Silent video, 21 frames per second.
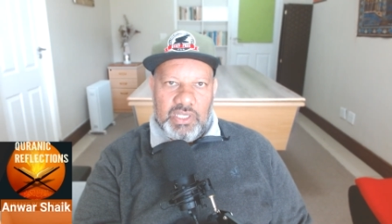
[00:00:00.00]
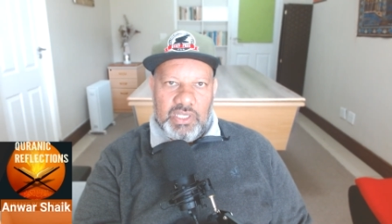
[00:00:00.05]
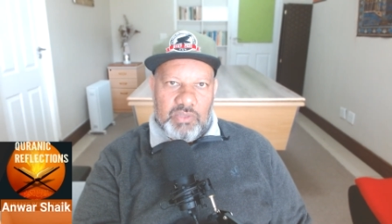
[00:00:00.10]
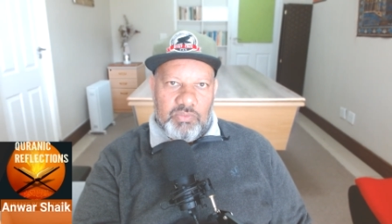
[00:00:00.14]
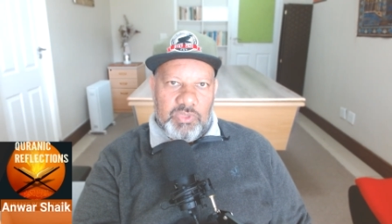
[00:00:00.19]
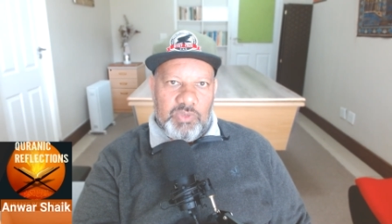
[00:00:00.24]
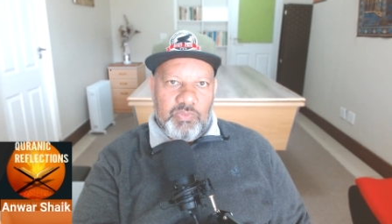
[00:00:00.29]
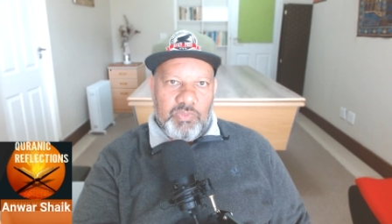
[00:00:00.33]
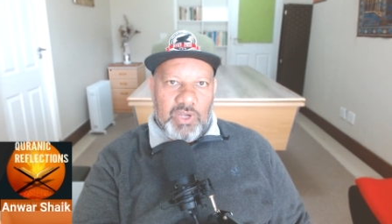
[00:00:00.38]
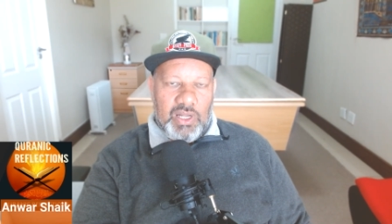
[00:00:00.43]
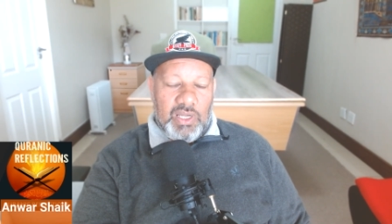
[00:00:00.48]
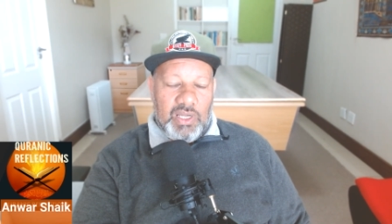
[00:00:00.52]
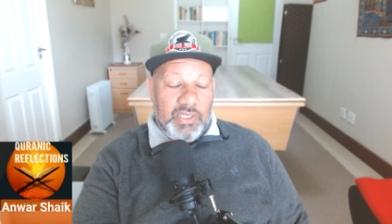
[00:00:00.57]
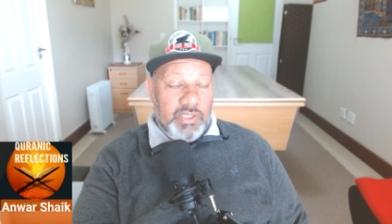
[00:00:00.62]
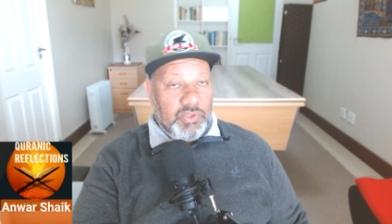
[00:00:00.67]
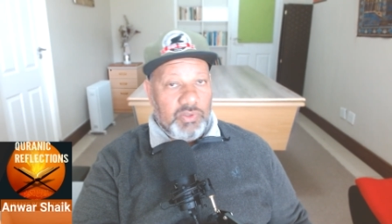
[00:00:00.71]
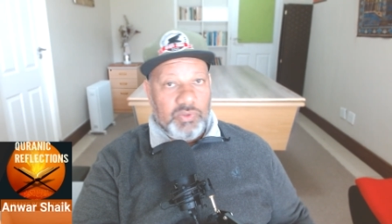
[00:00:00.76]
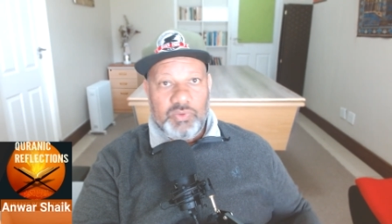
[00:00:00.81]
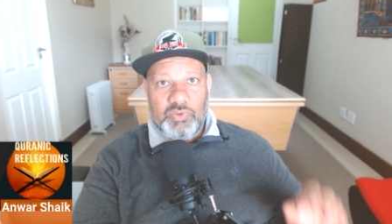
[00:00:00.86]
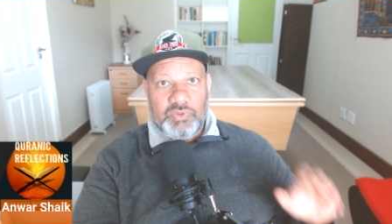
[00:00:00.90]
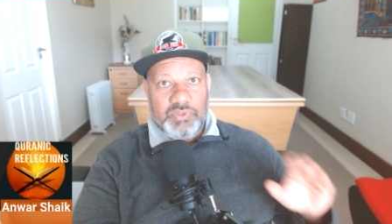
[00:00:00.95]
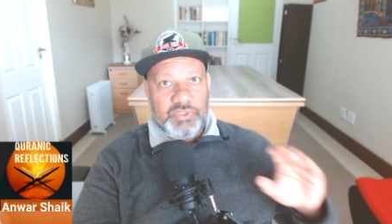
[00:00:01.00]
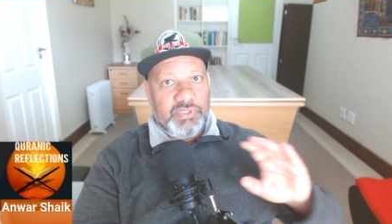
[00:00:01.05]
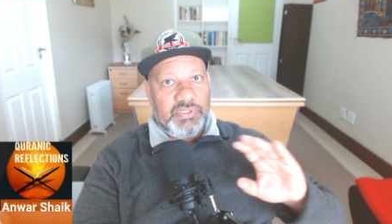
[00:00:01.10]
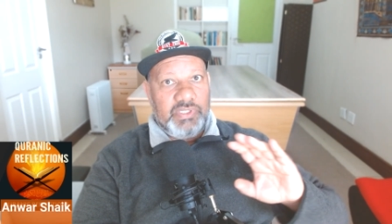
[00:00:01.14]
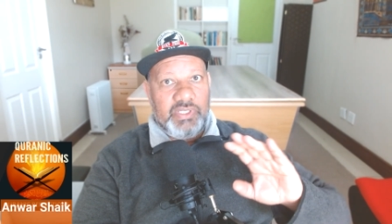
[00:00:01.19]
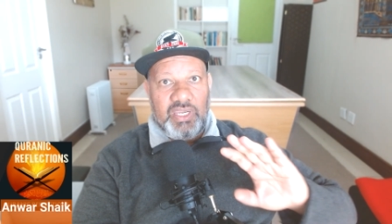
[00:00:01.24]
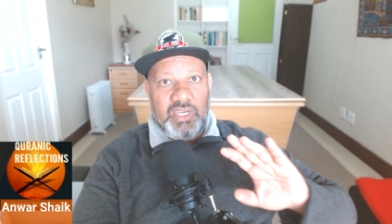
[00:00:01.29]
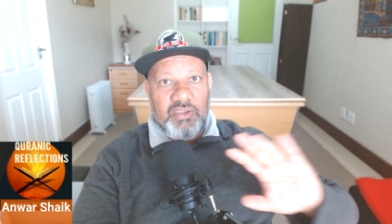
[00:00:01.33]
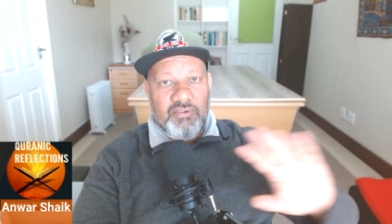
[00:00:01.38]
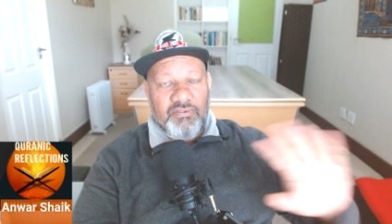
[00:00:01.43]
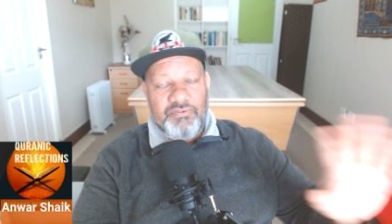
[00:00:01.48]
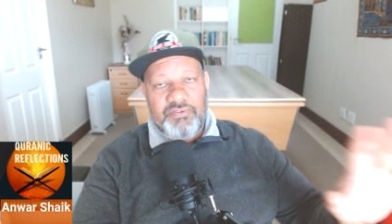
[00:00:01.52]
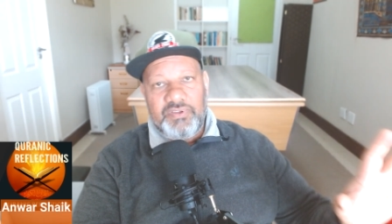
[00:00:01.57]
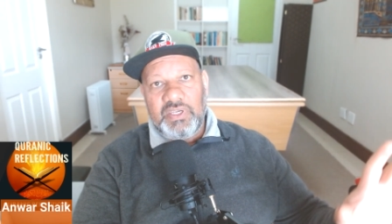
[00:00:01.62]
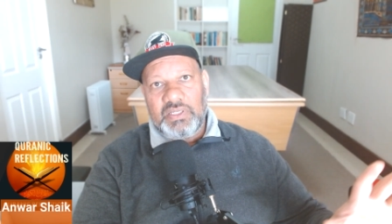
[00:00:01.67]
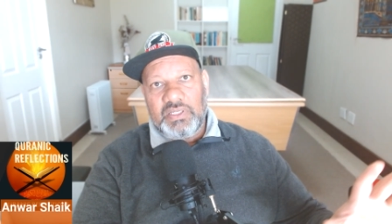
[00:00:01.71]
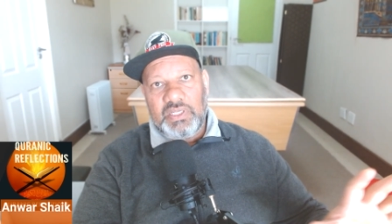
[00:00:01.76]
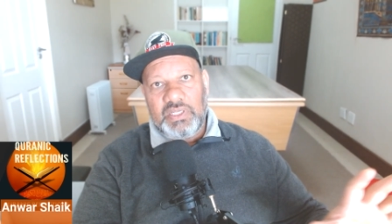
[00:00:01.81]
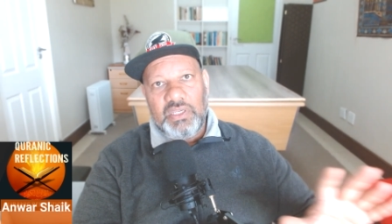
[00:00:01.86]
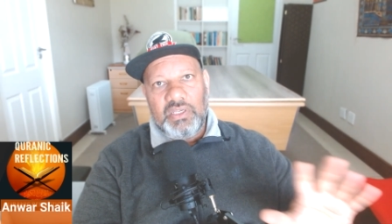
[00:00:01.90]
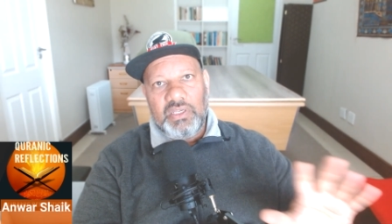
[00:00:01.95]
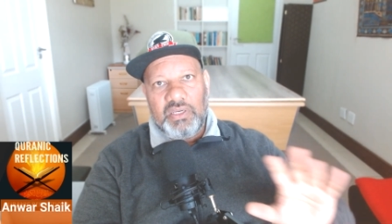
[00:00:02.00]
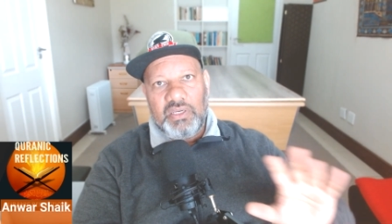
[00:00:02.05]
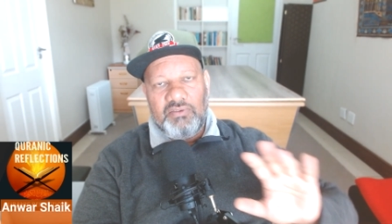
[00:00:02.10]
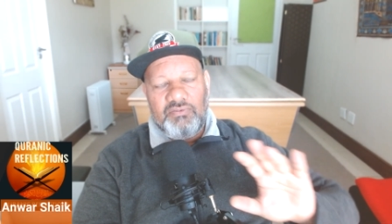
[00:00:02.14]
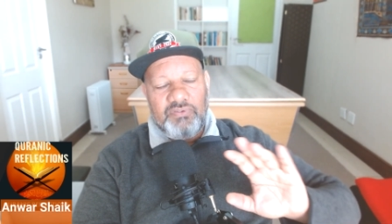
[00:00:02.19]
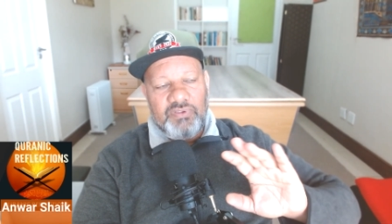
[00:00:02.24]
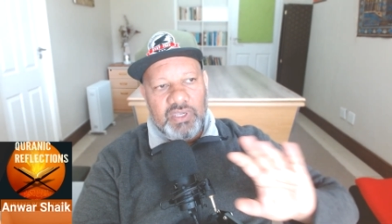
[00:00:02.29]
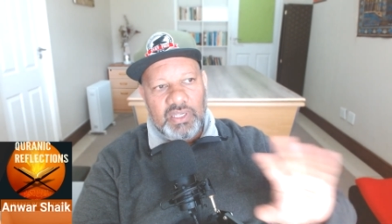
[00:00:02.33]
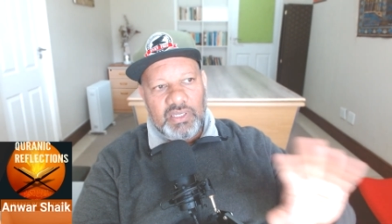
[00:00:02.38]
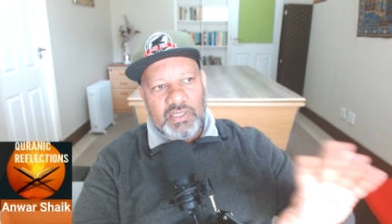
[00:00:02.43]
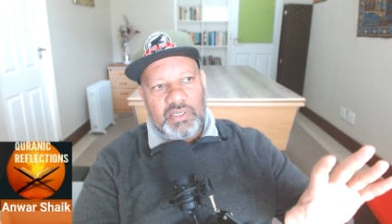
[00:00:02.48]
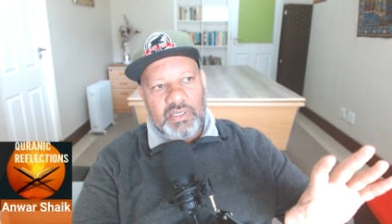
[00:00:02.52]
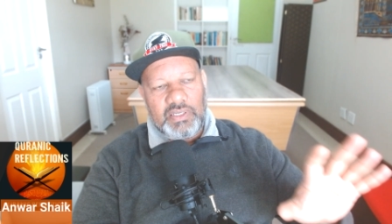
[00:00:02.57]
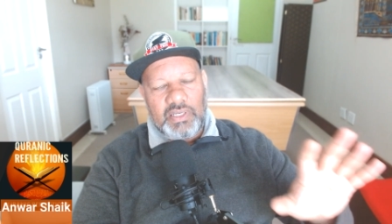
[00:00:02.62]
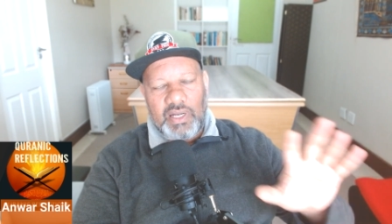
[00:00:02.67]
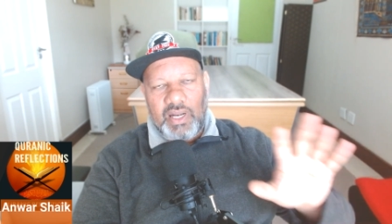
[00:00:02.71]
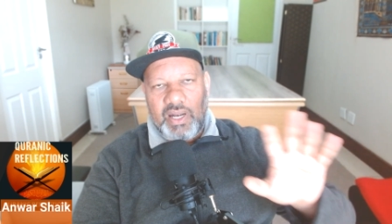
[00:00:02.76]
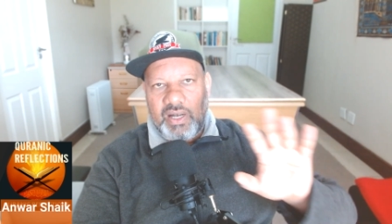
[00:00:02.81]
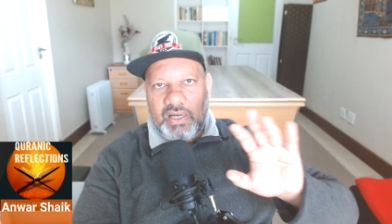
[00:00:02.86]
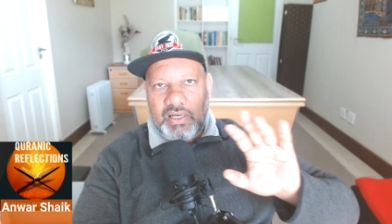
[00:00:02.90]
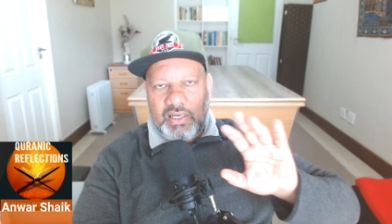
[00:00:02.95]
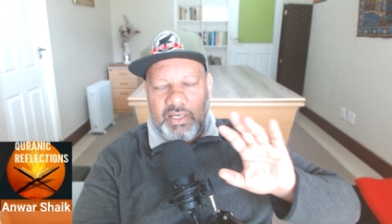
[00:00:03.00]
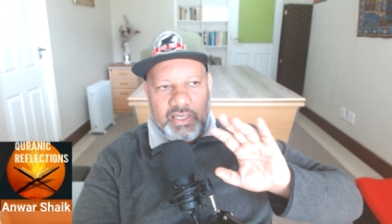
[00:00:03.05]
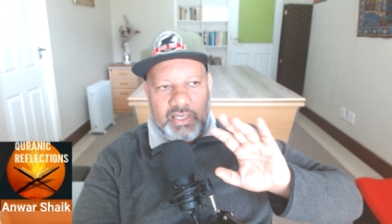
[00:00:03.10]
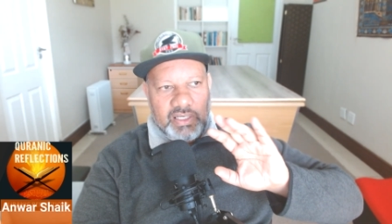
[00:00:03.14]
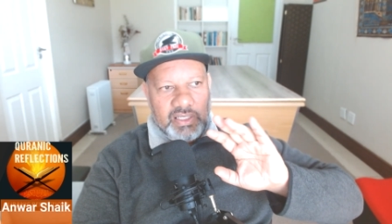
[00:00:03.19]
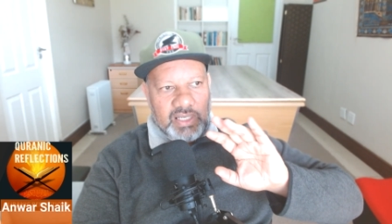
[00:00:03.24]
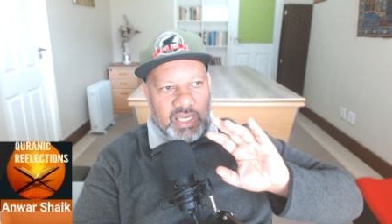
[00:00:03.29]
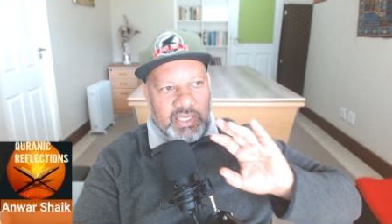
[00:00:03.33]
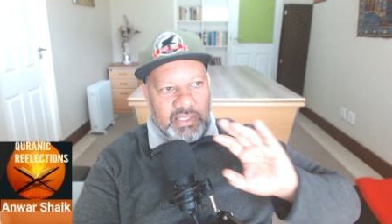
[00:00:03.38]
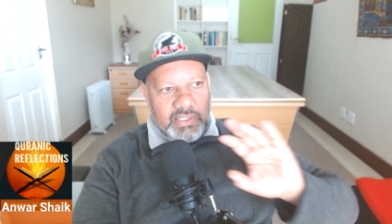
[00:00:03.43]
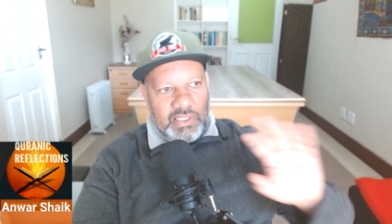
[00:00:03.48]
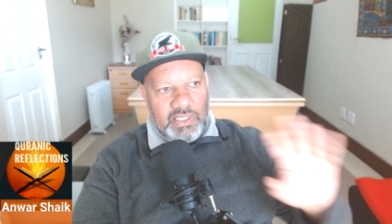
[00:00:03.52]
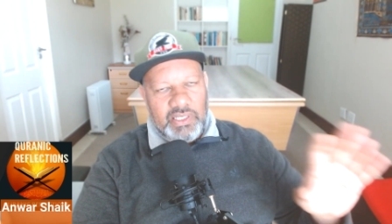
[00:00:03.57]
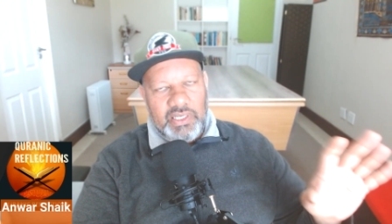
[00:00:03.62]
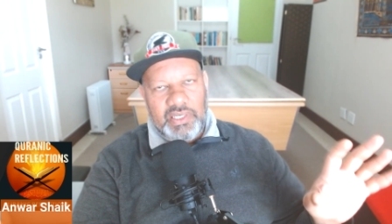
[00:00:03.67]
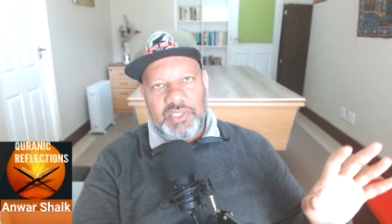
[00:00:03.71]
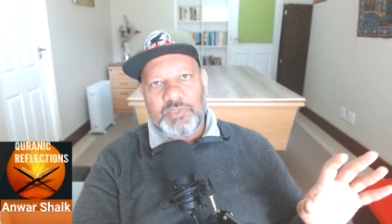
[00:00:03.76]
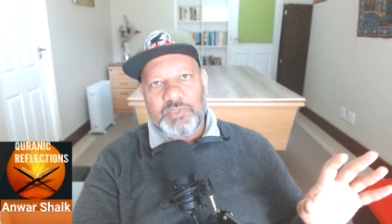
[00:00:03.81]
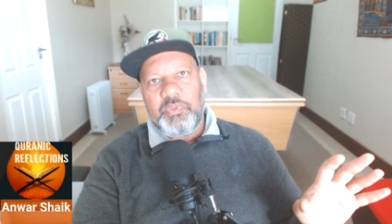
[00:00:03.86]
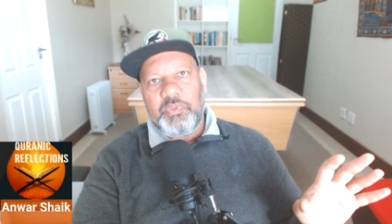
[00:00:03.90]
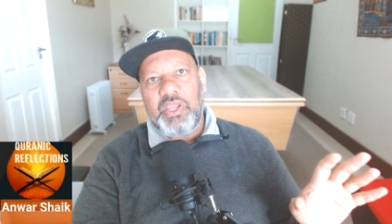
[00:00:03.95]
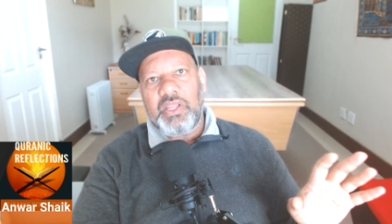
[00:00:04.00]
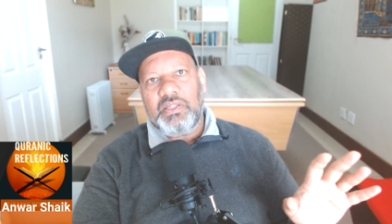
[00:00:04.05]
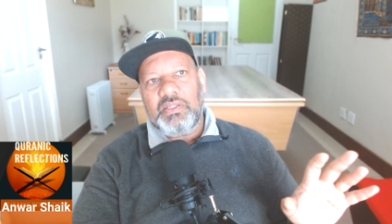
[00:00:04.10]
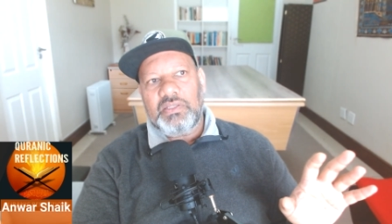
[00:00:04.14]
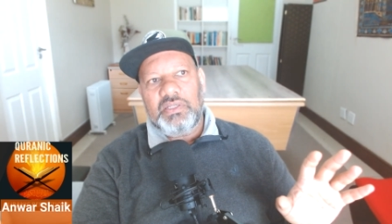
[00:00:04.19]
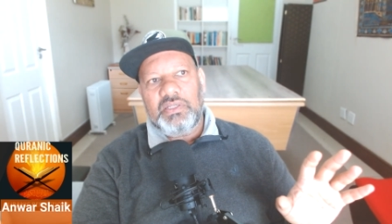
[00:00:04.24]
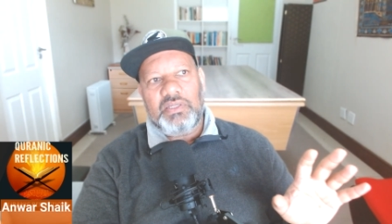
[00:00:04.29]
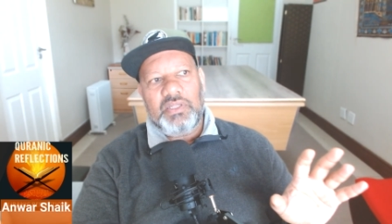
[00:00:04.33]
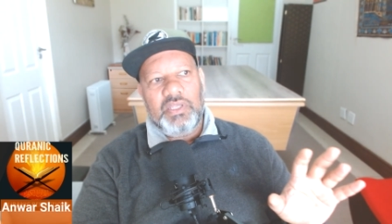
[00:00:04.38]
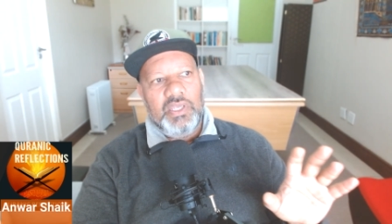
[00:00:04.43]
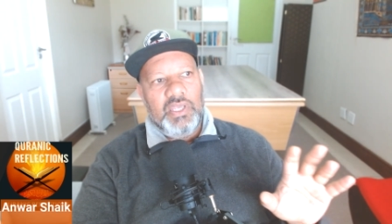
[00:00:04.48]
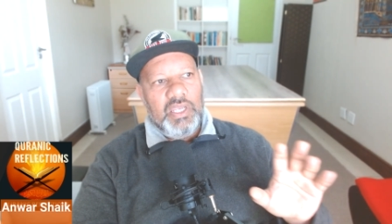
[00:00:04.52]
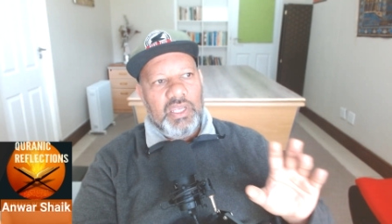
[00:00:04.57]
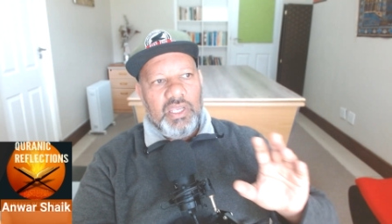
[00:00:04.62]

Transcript: bin Malik, revered, eh? revered, uh, greatly respected.